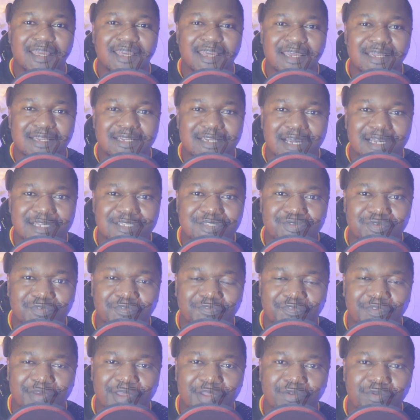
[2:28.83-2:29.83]
It has to
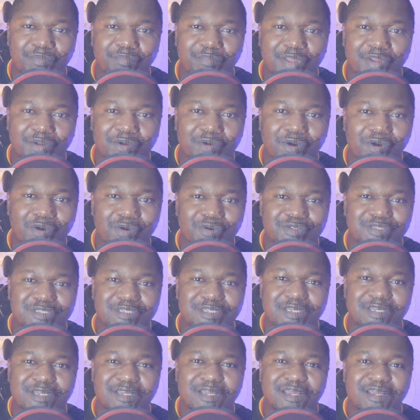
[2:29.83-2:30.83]
fail
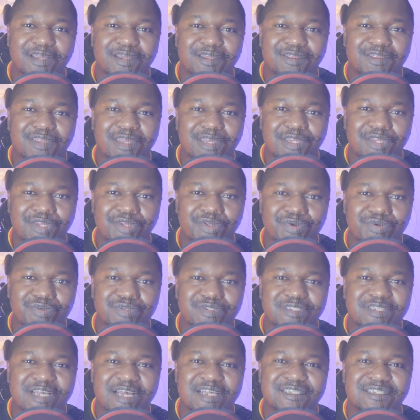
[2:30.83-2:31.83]
because the
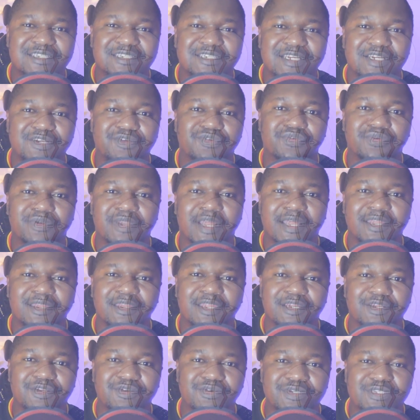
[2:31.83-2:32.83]
users need to learn
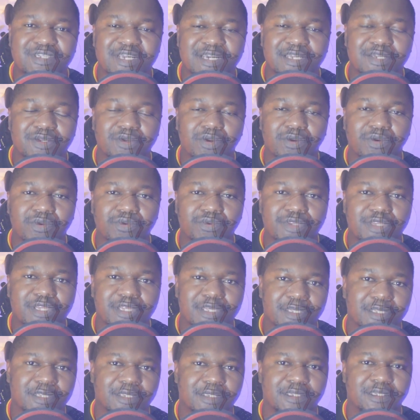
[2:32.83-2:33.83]
the new
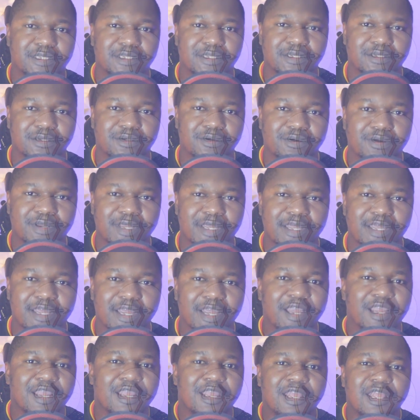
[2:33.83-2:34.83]
technology. Okay?
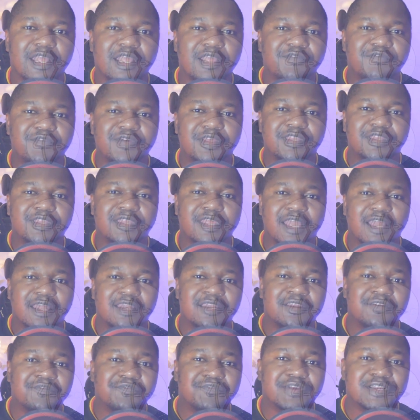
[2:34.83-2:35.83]
Even there are
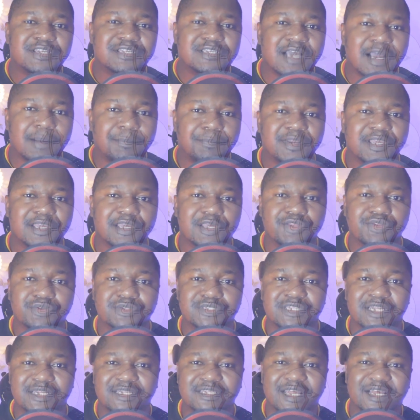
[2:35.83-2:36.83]
different
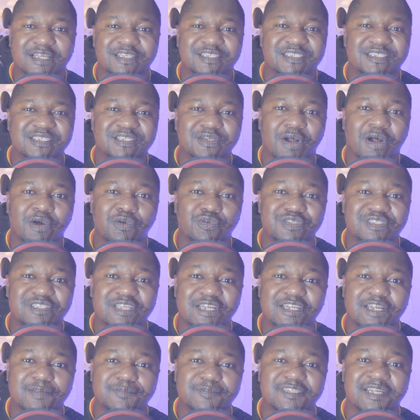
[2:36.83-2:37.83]
applications that are still, or
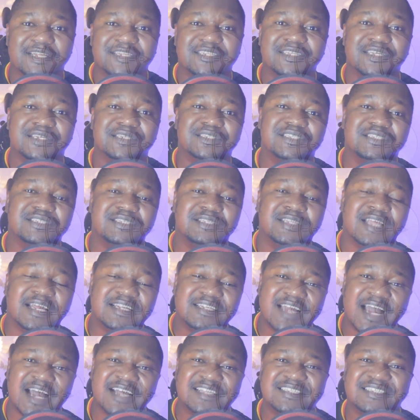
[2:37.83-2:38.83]
startups
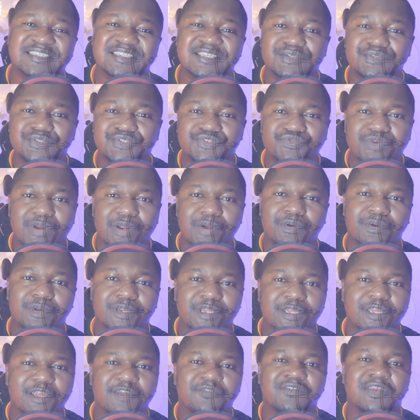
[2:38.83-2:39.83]
that are still
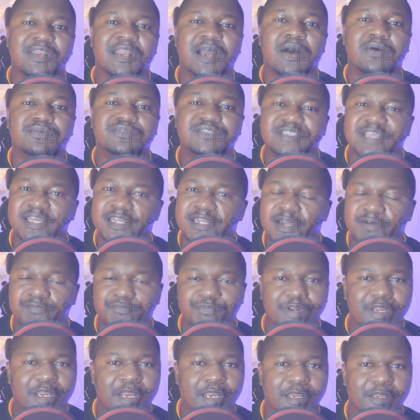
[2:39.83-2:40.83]
struggling even outside
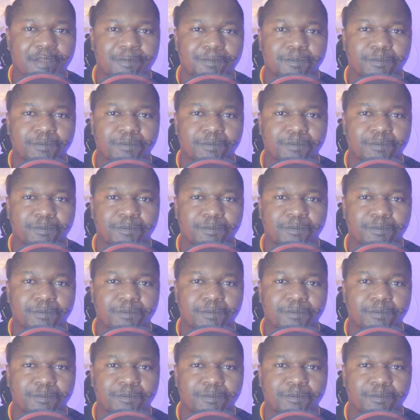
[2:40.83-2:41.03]
Africa.